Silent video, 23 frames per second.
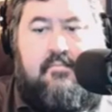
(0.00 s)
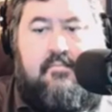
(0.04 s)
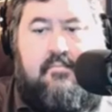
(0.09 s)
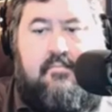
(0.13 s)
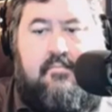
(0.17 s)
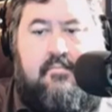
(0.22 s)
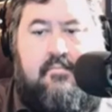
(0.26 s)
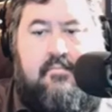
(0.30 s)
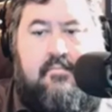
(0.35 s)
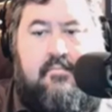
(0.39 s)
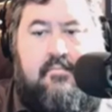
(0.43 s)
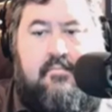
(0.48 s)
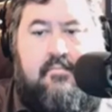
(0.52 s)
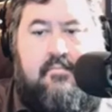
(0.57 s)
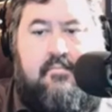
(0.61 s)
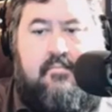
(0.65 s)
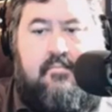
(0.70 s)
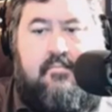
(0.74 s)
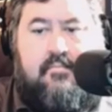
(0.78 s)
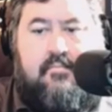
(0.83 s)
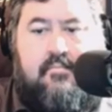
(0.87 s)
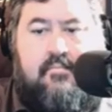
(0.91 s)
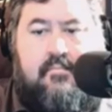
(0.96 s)

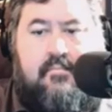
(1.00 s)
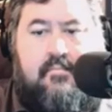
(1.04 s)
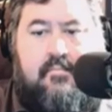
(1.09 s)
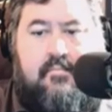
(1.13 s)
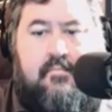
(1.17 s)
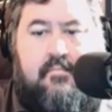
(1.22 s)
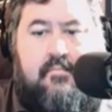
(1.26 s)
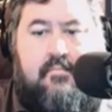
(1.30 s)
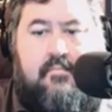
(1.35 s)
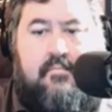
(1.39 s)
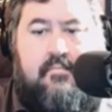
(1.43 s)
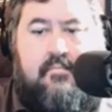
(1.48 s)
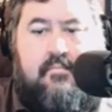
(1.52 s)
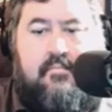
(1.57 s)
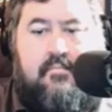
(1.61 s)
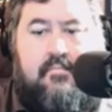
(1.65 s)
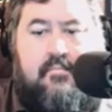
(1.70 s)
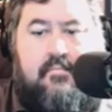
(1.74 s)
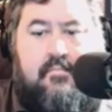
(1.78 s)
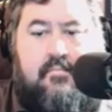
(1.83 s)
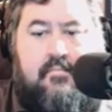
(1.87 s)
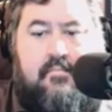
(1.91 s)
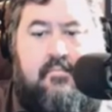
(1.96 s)

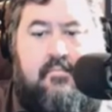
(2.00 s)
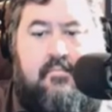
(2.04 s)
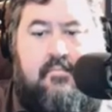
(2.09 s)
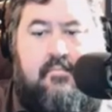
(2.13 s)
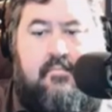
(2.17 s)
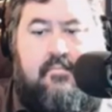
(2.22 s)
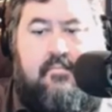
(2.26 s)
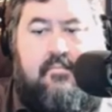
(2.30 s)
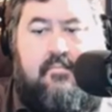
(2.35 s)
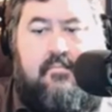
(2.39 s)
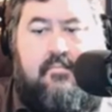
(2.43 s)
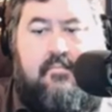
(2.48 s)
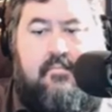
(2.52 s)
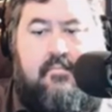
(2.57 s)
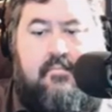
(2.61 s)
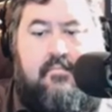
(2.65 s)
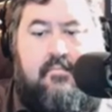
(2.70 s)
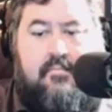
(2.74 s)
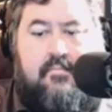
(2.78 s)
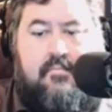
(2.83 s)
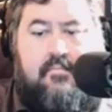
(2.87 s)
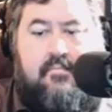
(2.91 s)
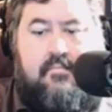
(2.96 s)

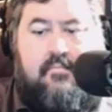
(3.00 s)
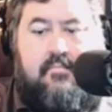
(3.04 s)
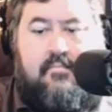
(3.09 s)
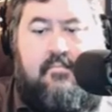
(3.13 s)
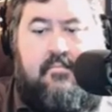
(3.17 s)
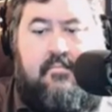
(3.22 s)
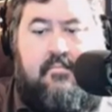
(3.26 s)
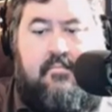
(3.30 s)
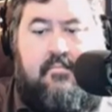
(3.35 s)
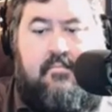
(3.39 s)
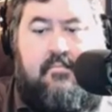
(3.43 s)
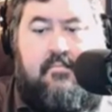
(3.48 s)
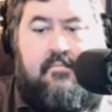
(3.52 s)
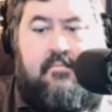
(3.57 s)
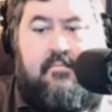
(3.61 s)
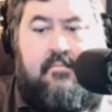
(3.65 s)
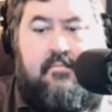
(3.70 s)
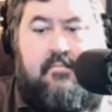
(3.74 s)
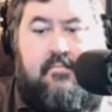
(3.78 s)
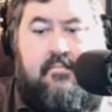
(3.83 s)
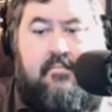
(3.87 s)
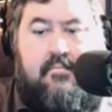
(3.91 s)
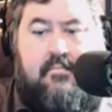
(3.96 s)

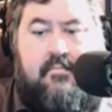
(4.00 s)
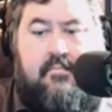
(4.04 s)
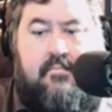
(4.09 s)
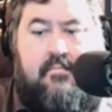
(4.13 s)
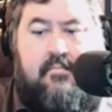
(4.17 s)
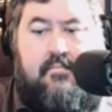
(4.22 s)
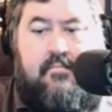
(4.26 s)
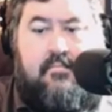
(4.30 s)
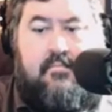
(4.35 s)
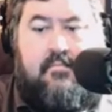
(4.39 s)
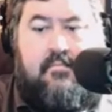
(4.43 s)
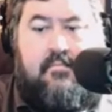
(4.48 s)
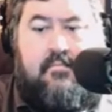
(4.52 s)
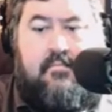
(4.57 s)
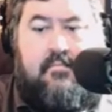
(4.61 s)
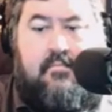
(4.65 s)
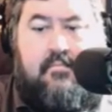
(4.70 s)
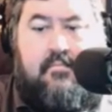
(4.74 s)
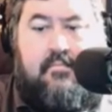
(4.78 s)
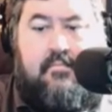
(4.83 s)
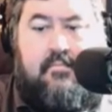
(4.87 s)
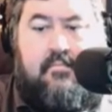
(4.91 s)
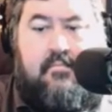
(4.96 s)

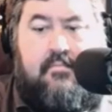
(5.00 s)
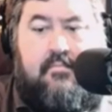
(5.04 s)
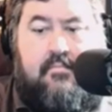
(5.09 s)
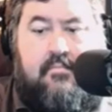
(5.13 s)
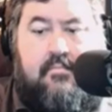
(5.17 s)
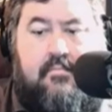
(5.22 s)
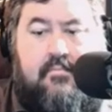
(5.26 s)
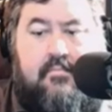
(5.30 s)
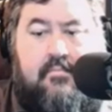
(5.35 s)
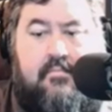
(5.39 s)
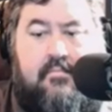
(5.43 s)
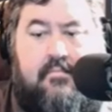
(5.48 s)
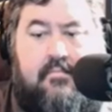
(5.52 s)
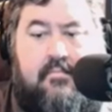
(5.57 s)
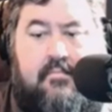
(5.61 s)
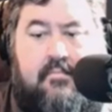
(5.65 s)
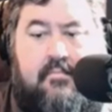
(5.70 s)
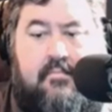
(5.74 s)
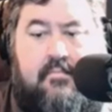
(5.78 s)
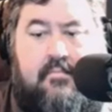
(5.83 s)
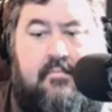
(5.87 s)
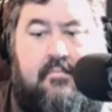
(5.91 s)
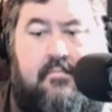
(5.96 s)

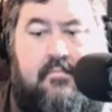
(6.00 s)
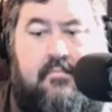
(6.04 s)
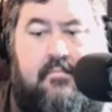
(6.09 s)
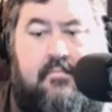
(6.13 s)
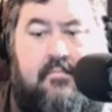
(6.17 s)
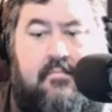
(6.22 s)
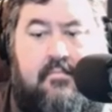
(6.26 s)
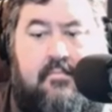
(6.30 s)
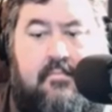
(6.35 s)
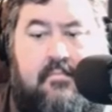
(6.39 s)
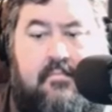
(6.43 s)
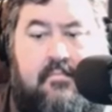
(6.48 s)
This person isn't speaking.